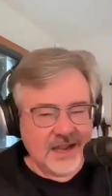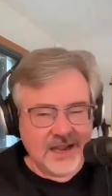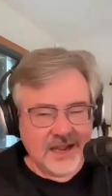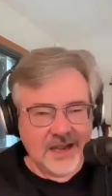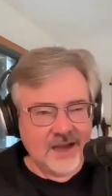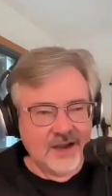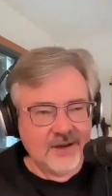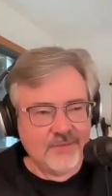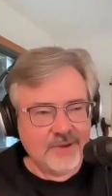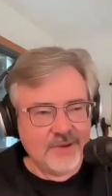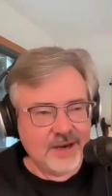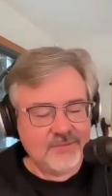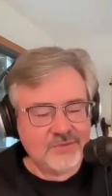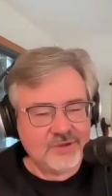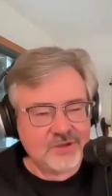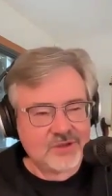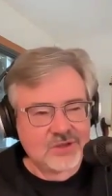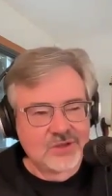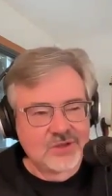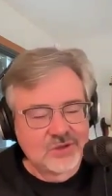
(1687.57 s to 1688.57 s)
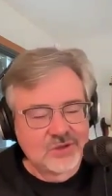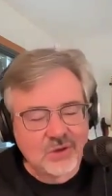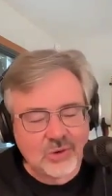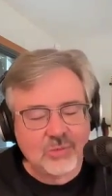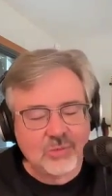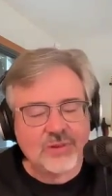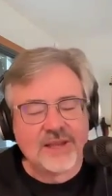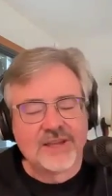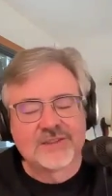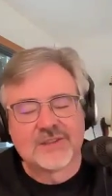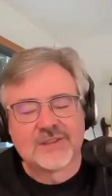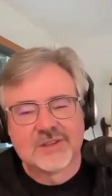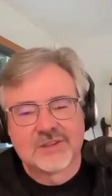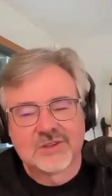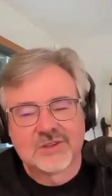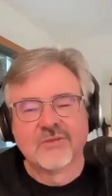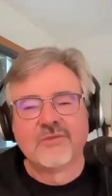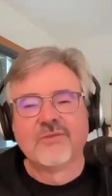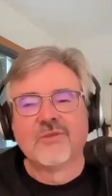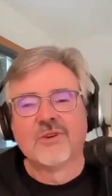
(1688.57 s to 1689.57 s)
And I'm just so blessed and
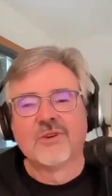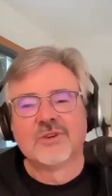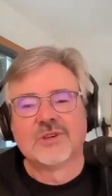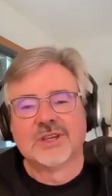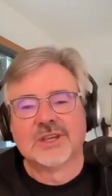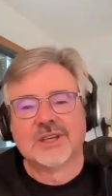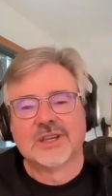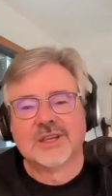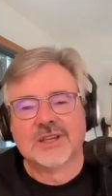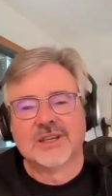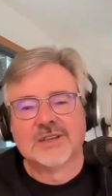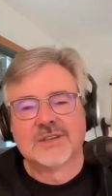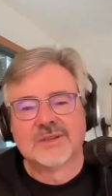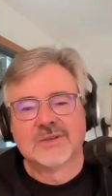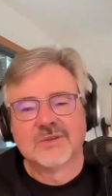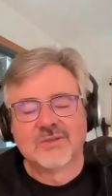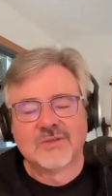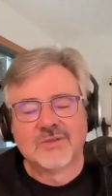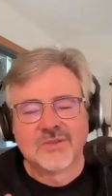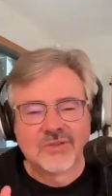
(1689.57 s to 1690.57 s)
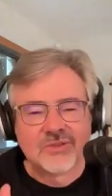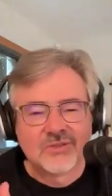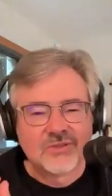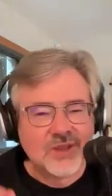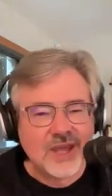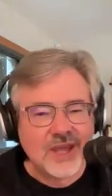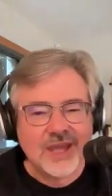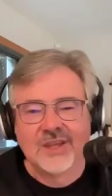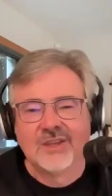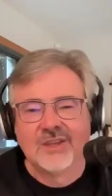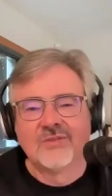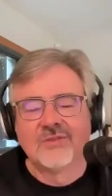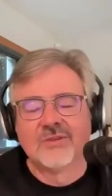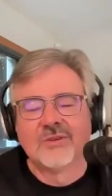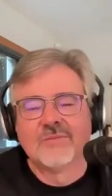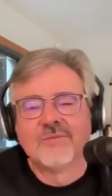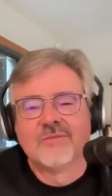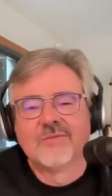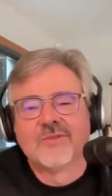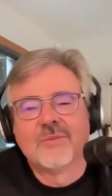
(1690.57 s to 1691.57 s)
so fortunate. And so thank you
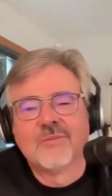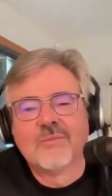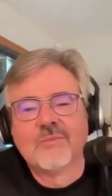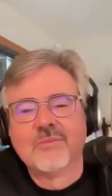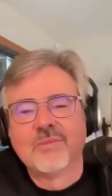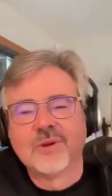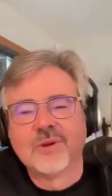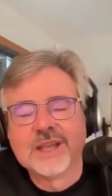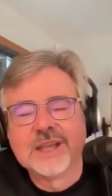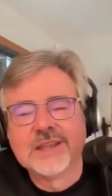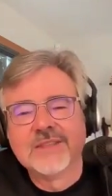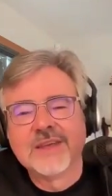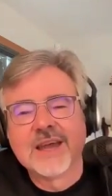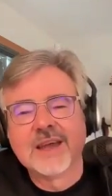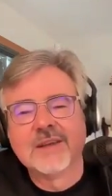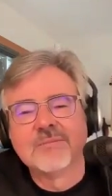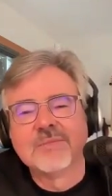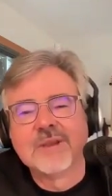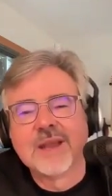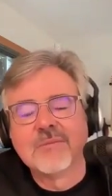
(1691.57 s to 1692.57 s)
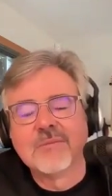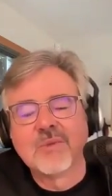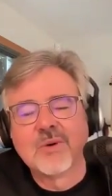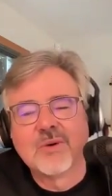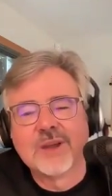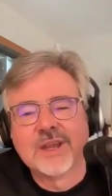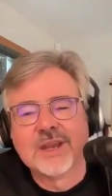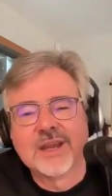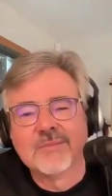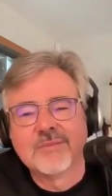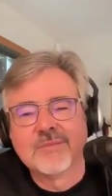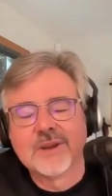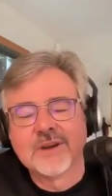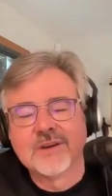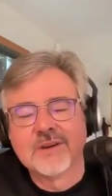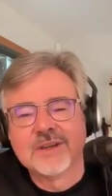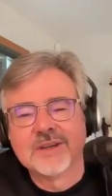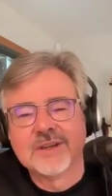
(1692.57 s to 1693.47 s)
for bringing that point up there.